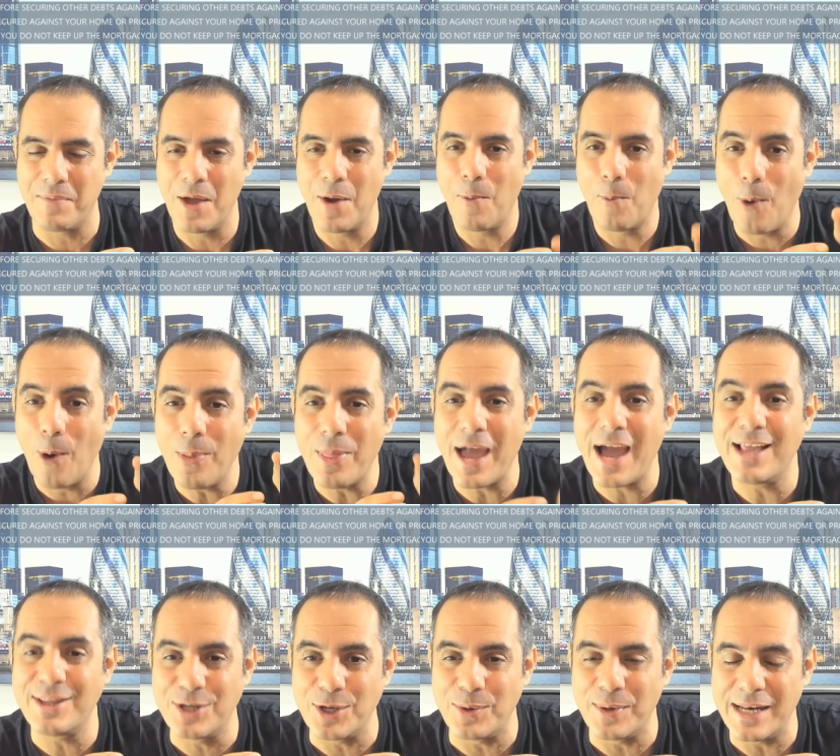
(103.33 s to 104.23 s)
What they're
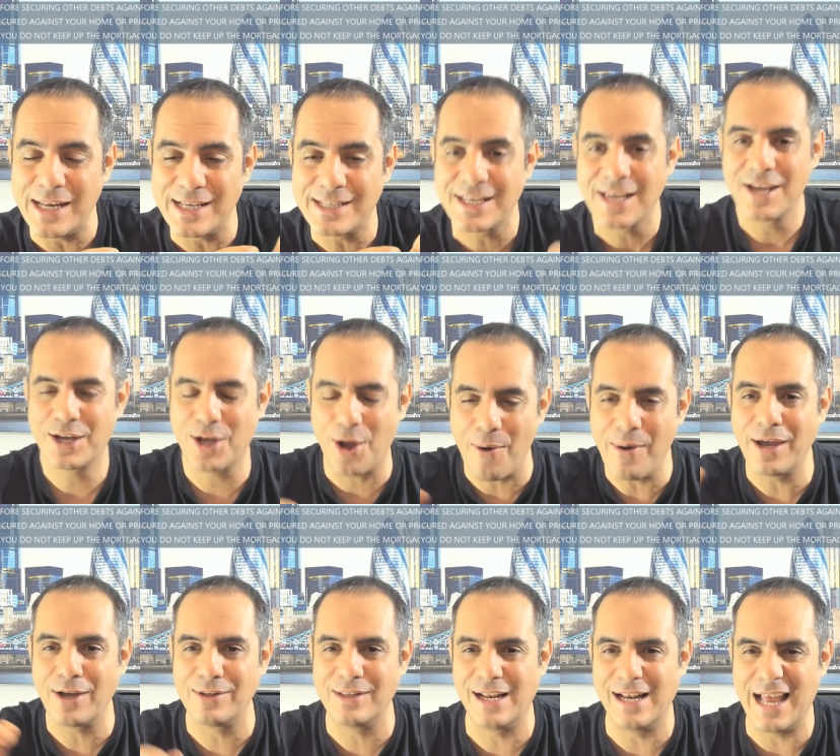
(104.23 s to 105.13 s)
doing is going
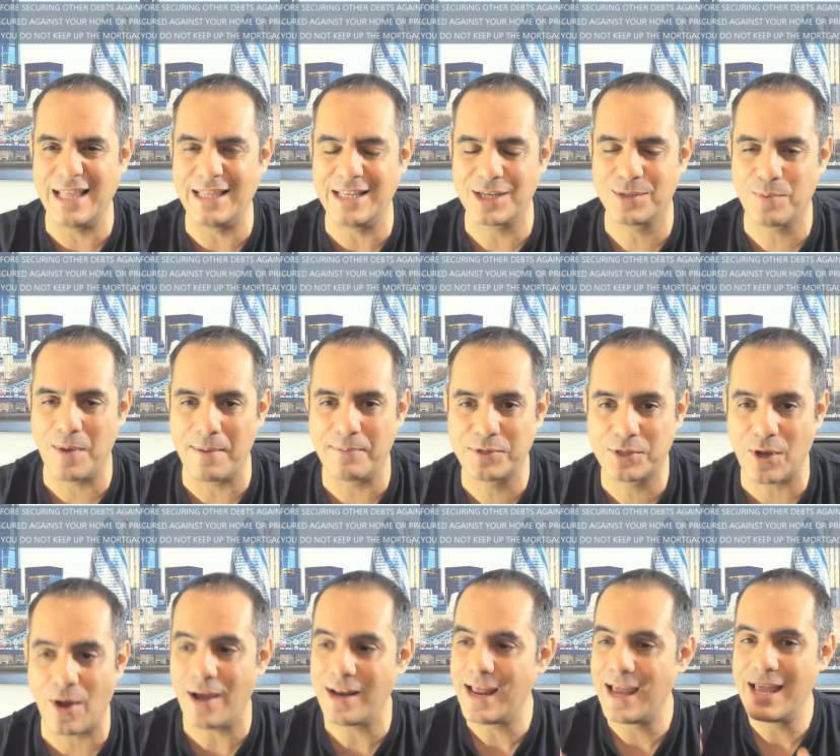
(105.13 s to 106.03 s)
on the lender's
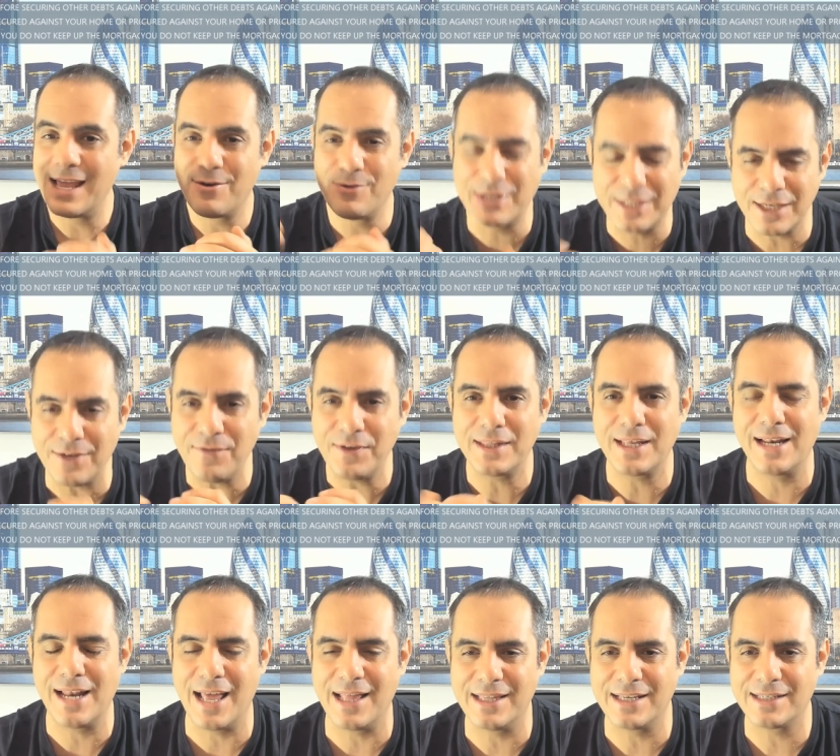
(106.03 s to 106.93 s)
website, receiving the
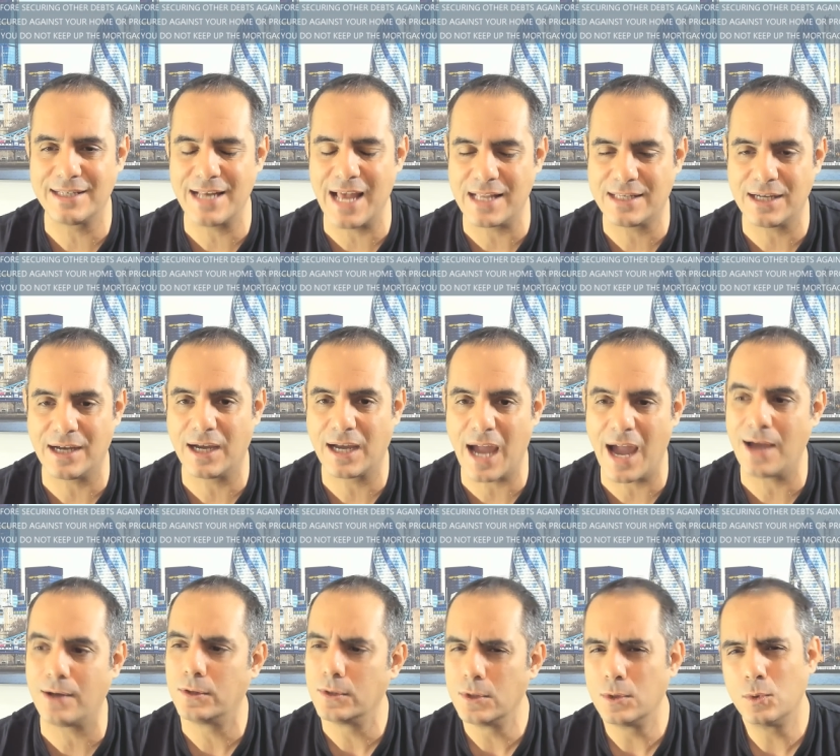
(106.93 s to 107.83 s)
lender's letter and going,
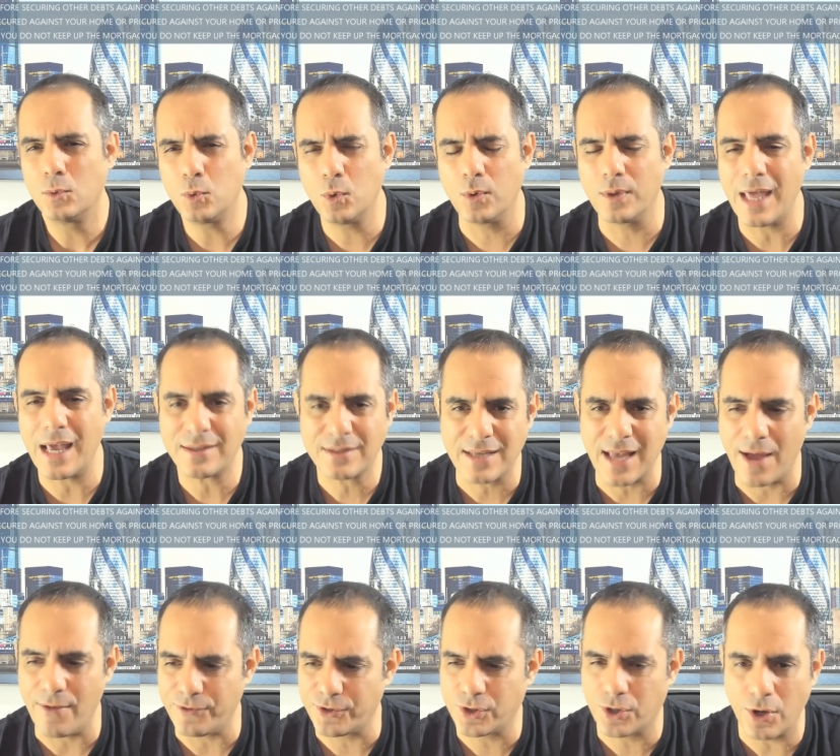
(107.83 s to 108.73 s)
oh, that
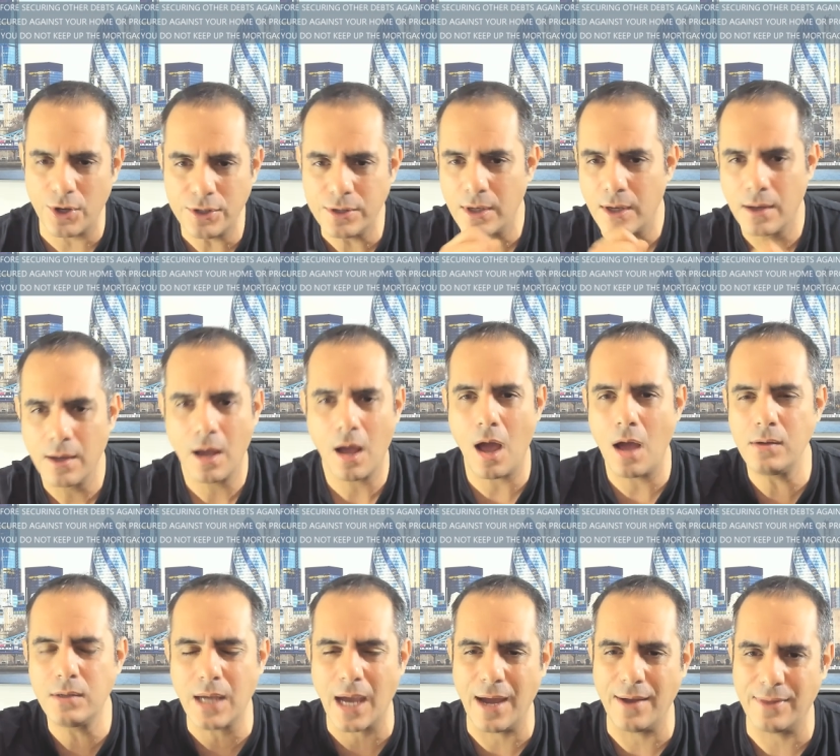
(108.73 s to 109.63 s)
sounds good.
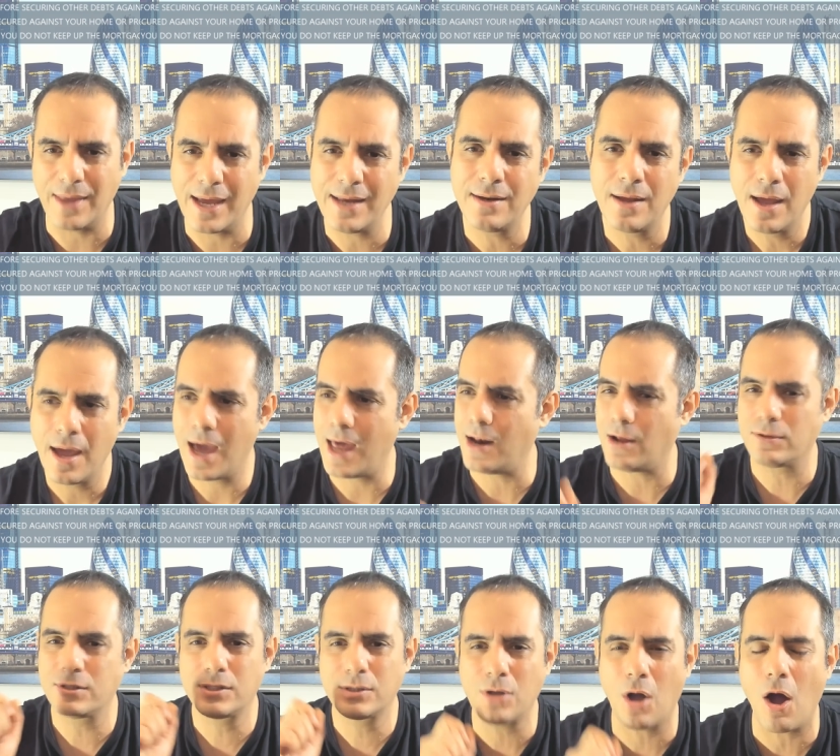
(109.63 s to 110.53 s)
Okay then, and I'll
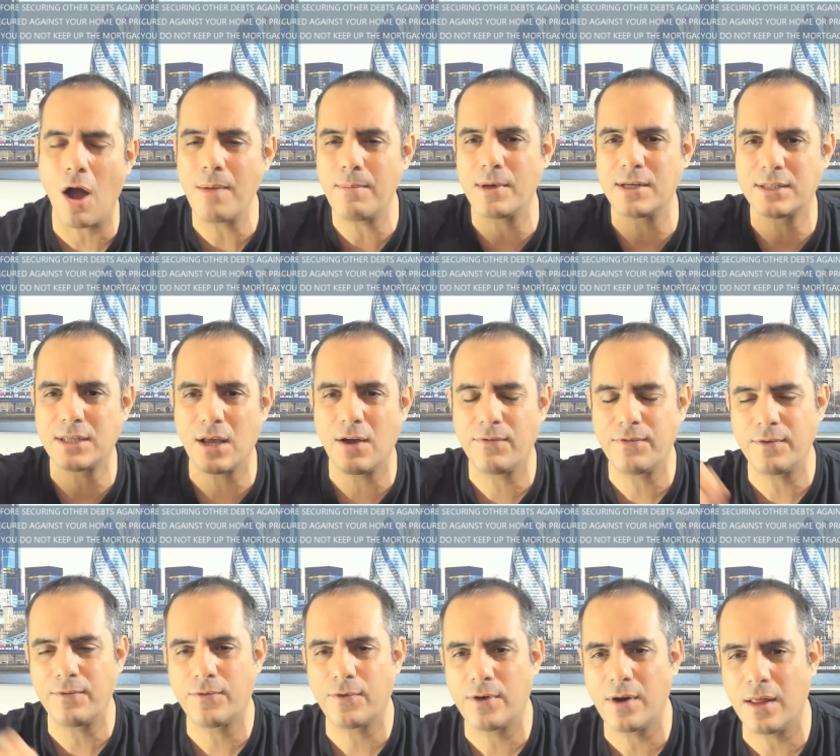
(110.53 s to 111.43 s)
tie myself in
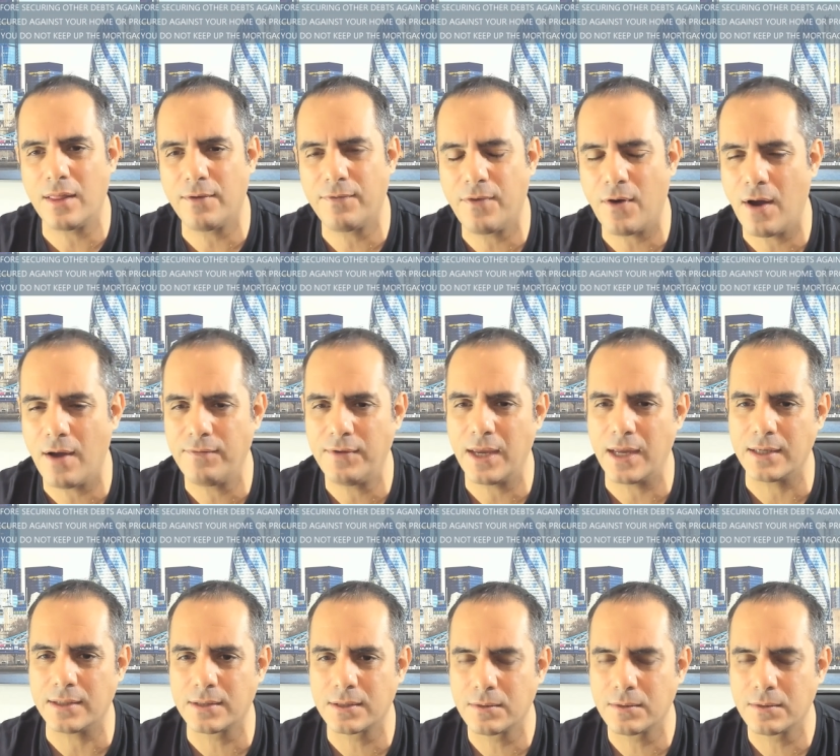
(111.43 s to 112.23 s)
for another 5 years.